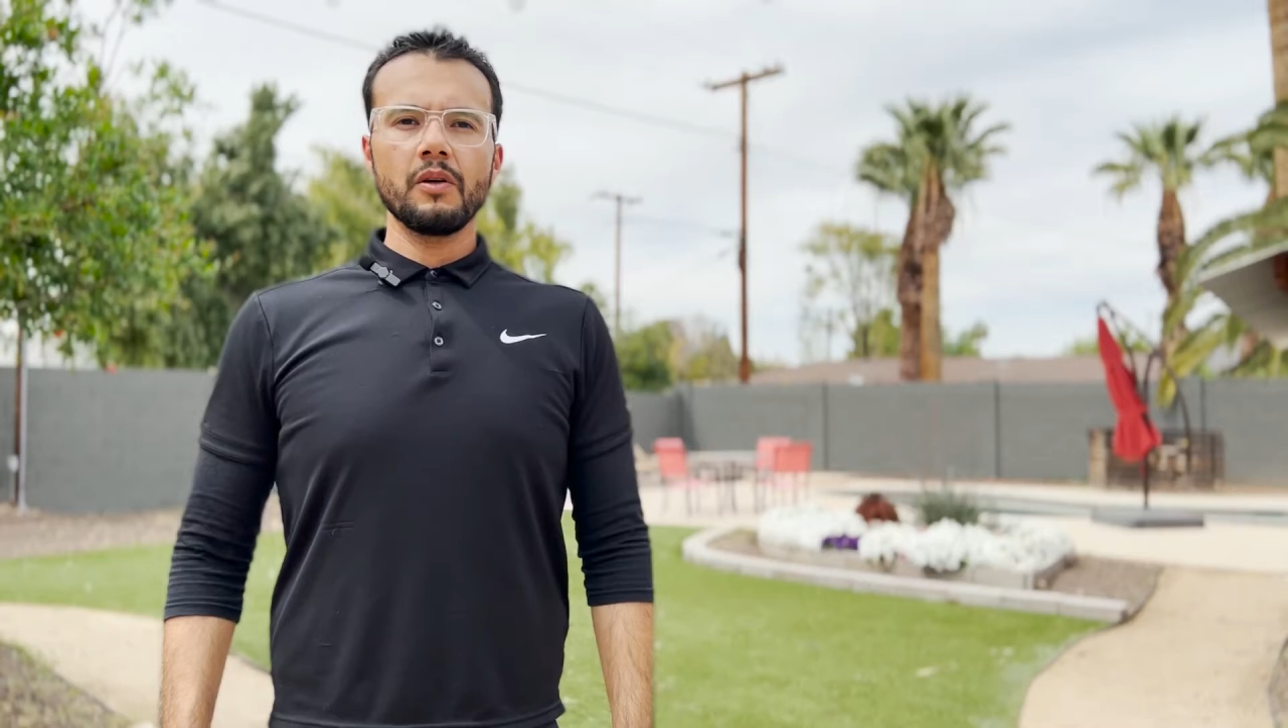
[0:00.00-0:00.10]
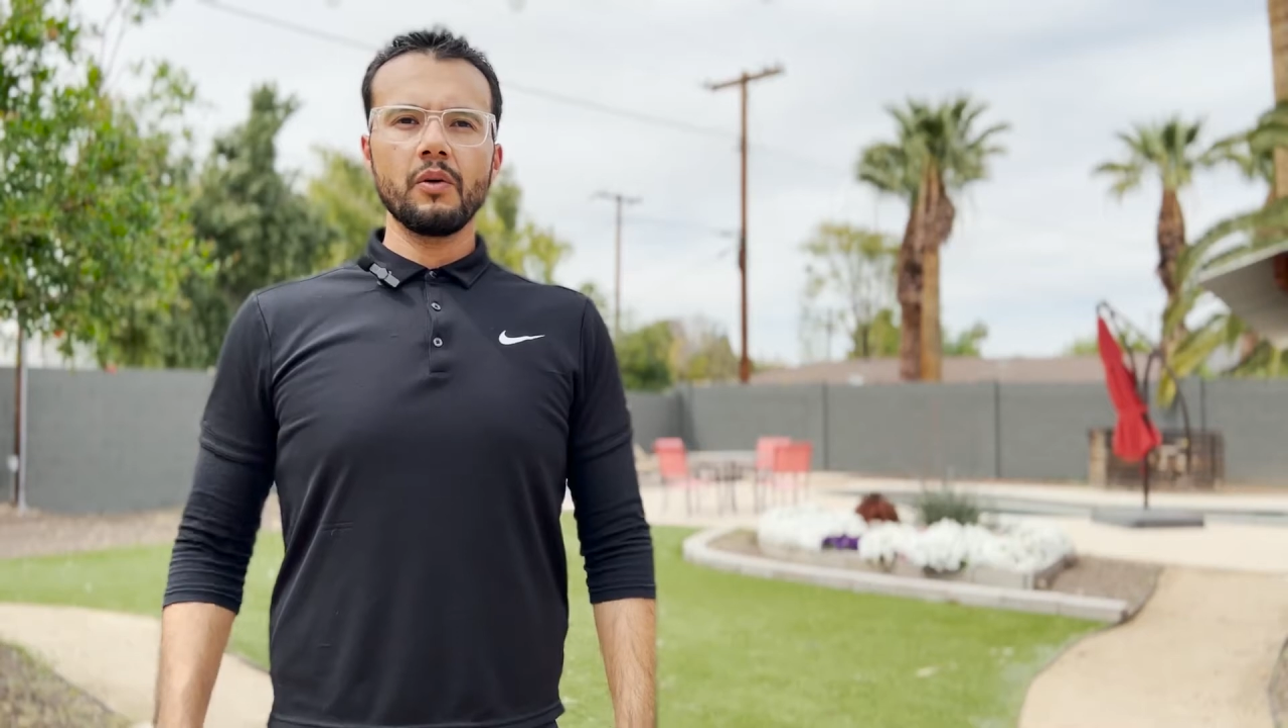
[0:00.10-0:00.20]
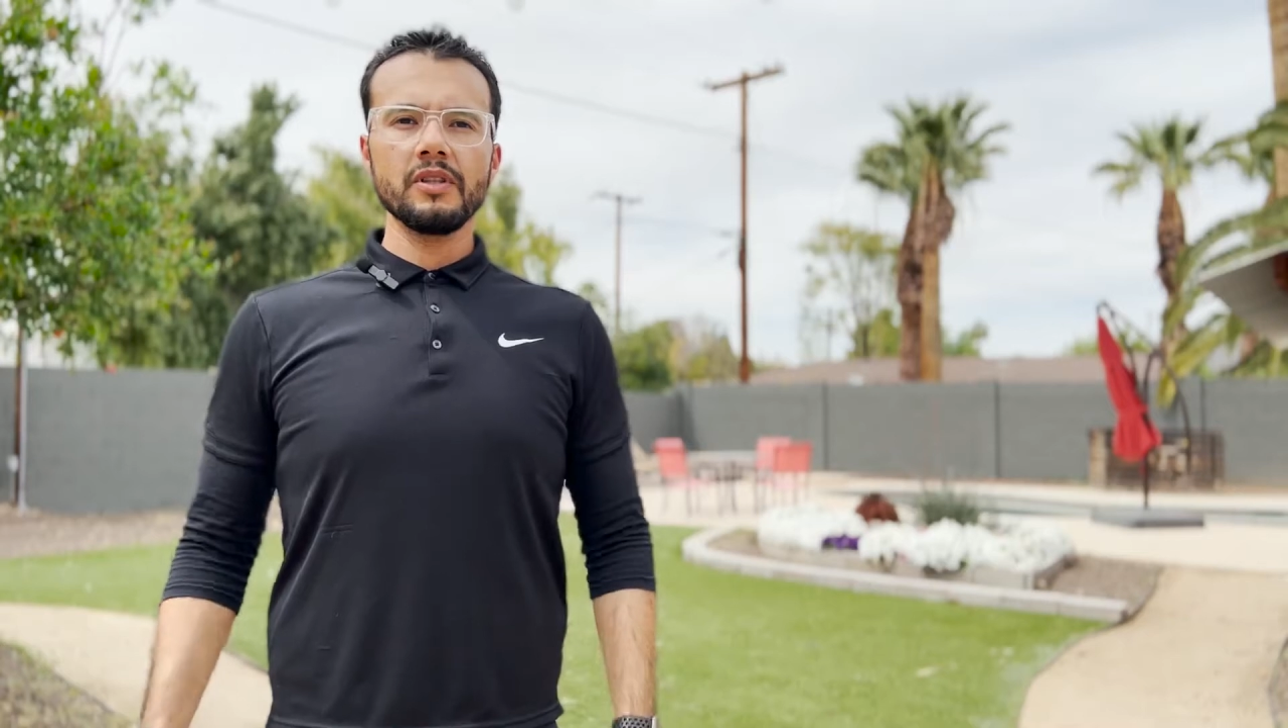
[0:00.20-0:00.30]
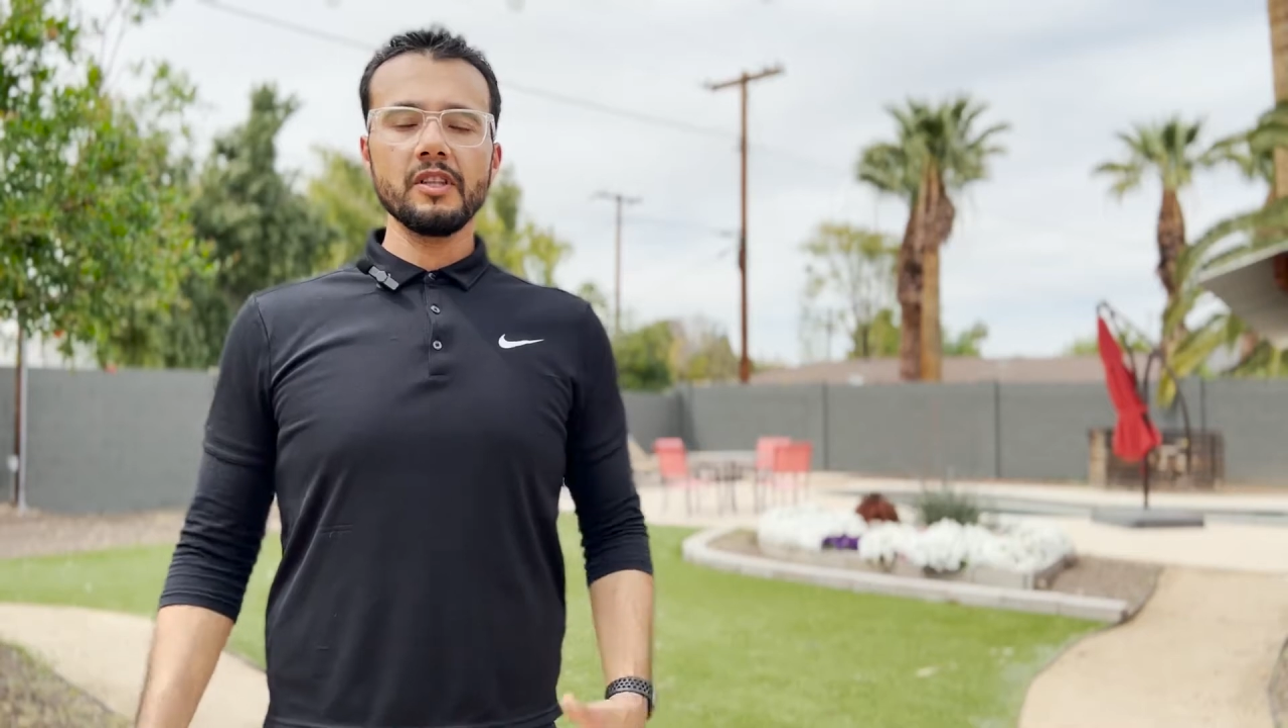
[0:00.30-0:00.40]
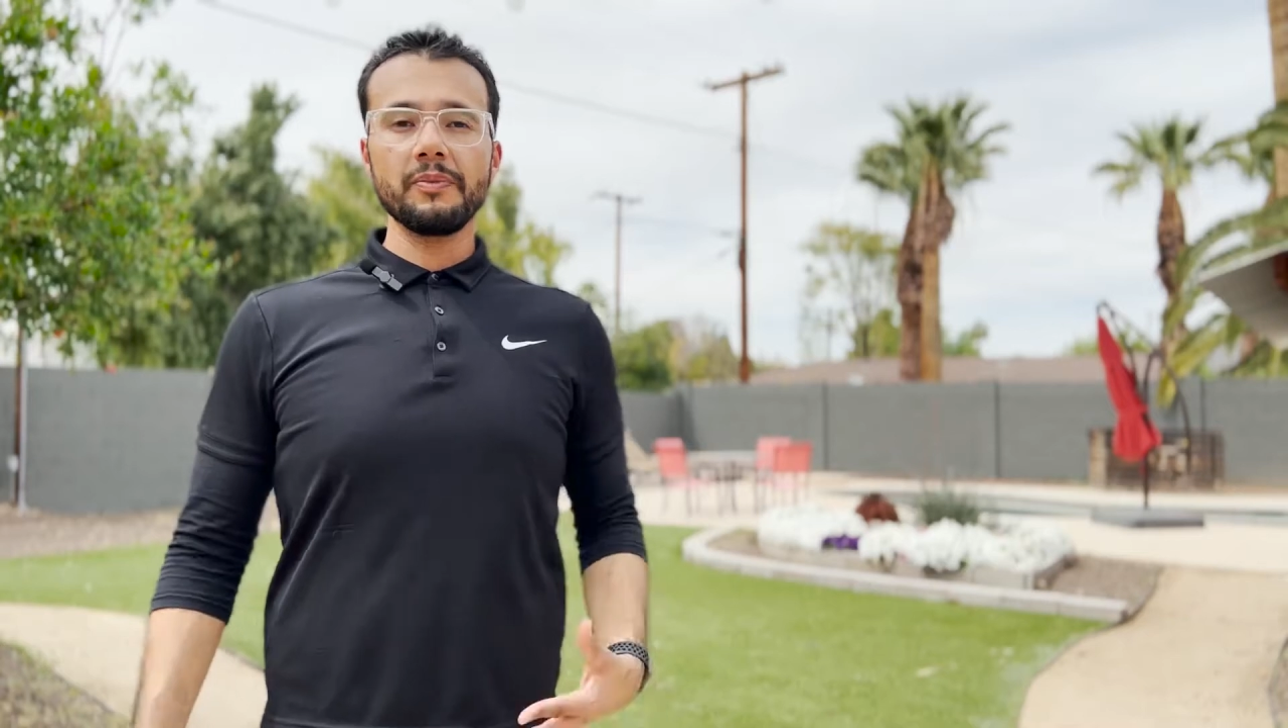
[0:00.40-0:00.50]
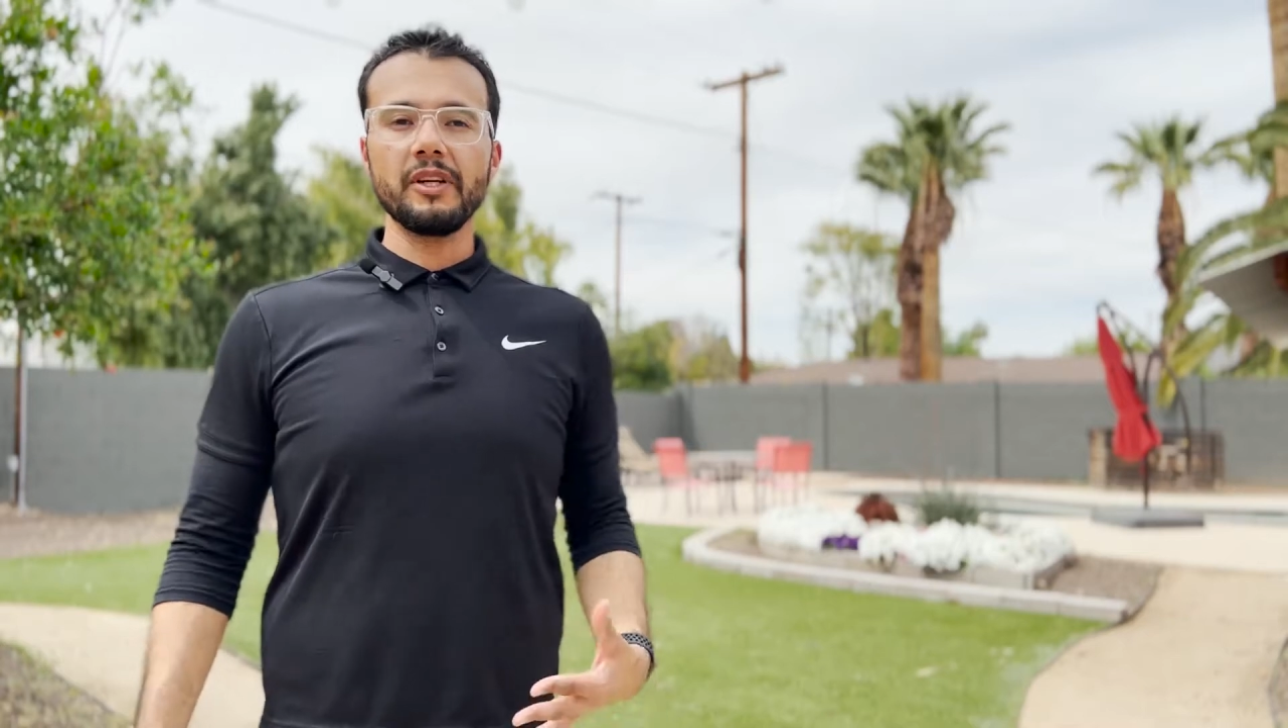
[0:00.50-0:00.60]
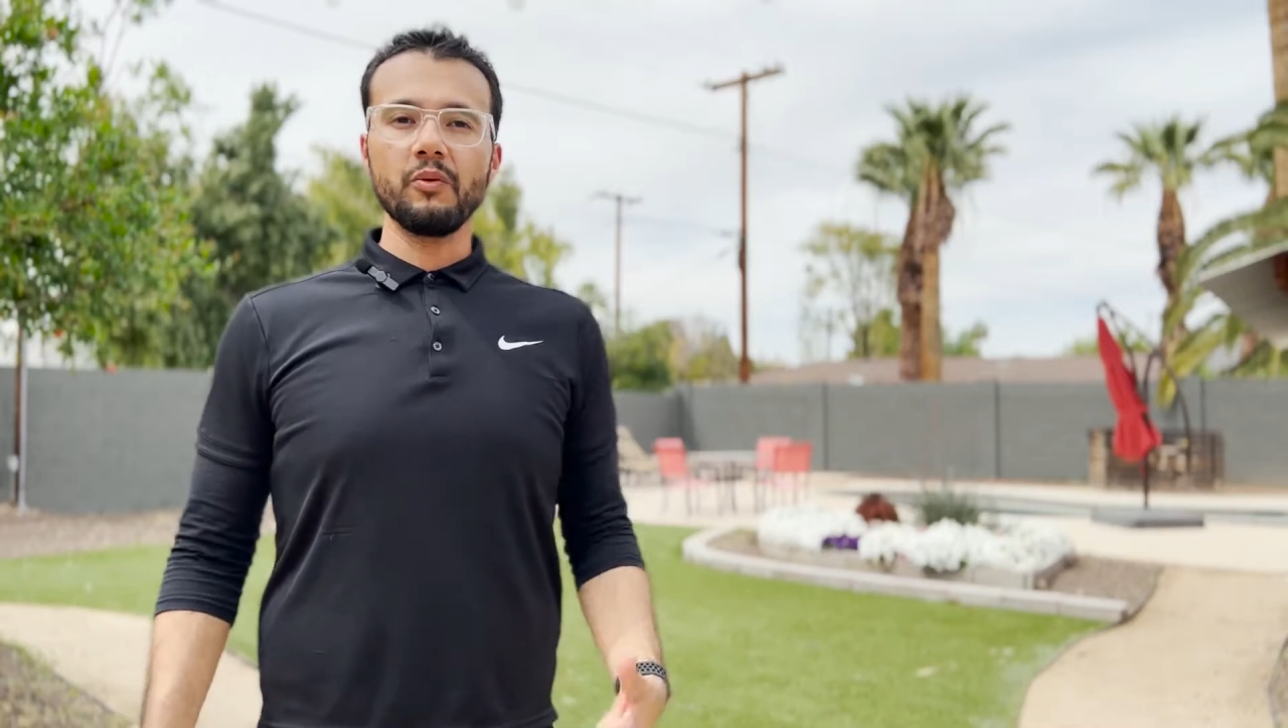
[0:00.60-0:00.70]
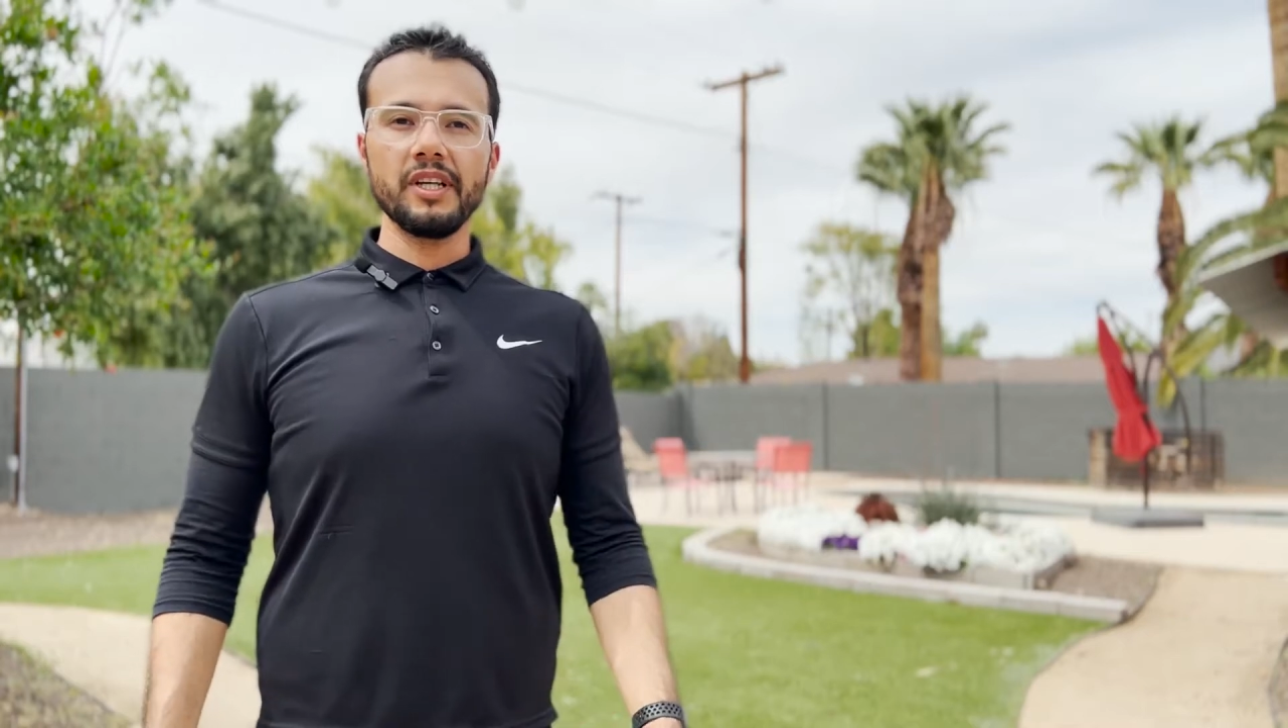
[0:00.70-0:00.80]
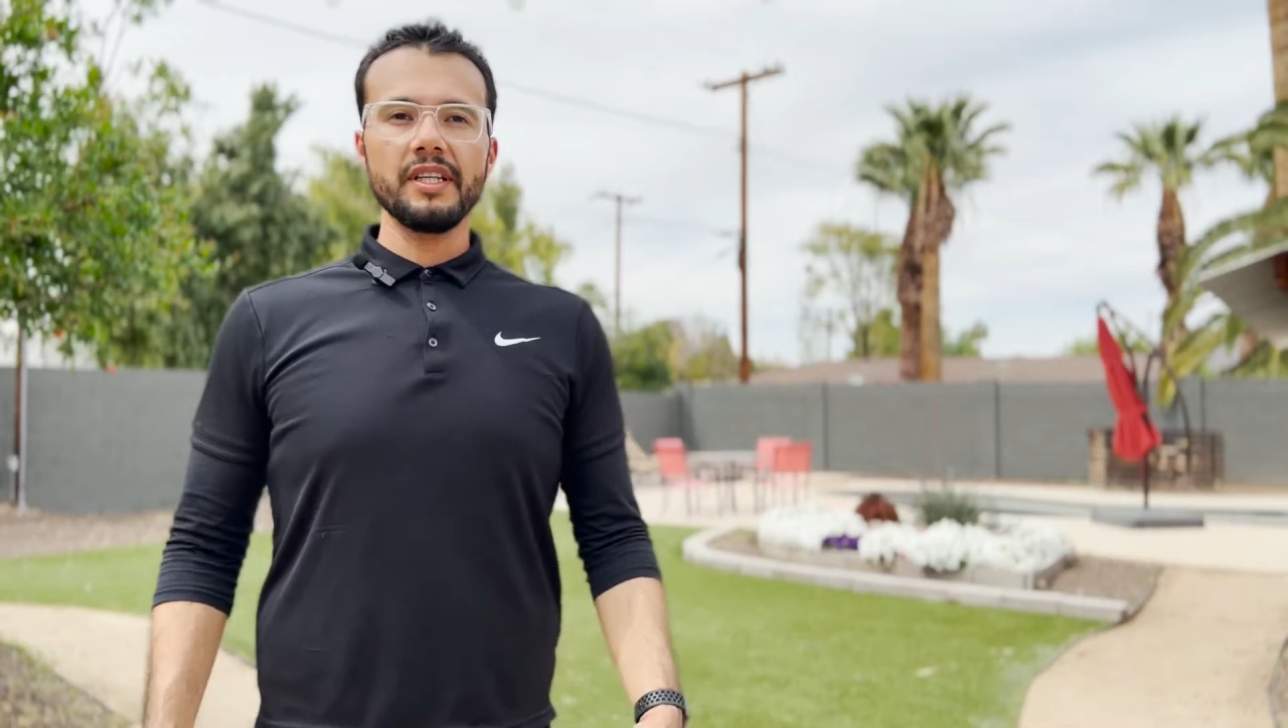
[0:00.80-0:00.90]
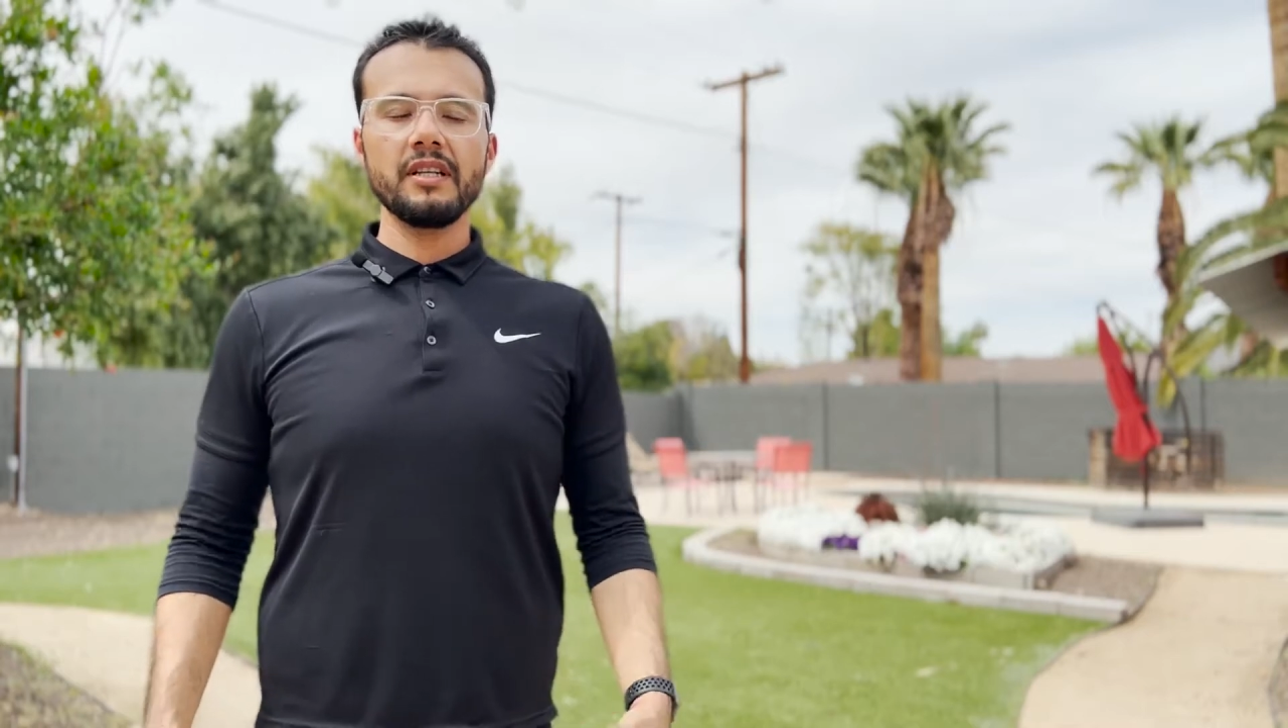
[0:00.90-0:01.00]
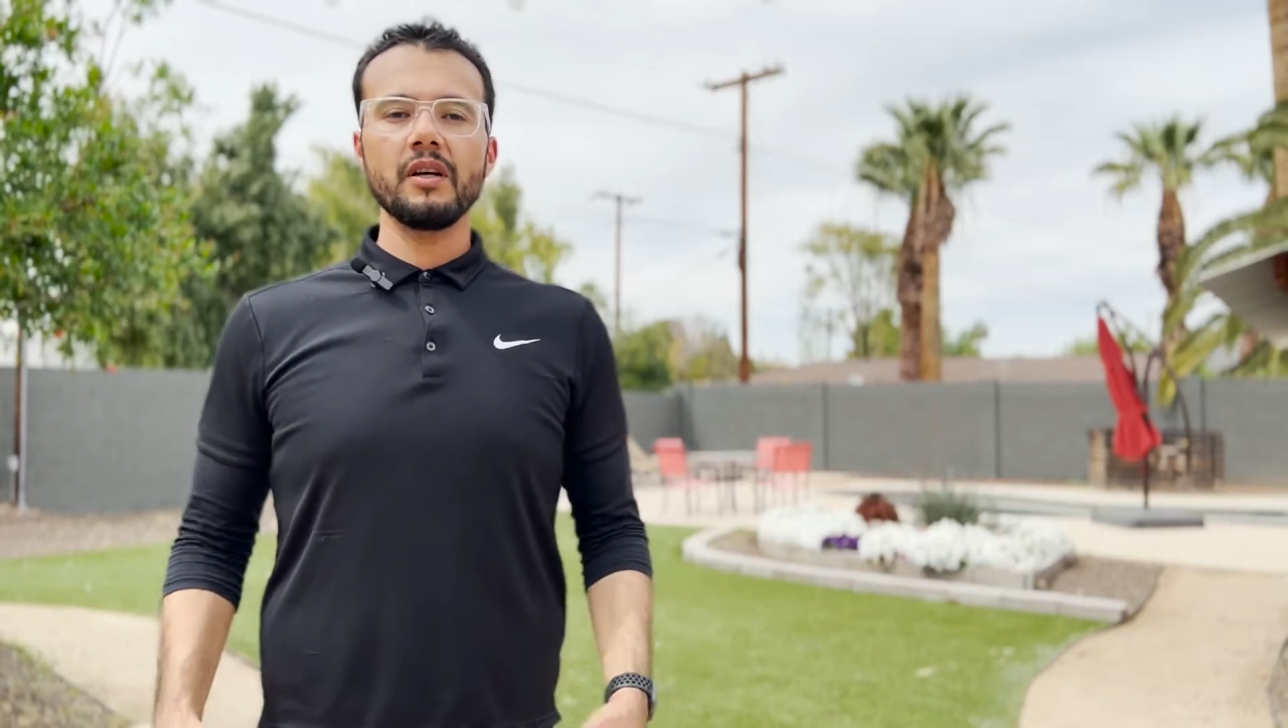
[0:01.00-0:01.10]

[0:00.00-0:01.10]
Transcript: What's up everyone,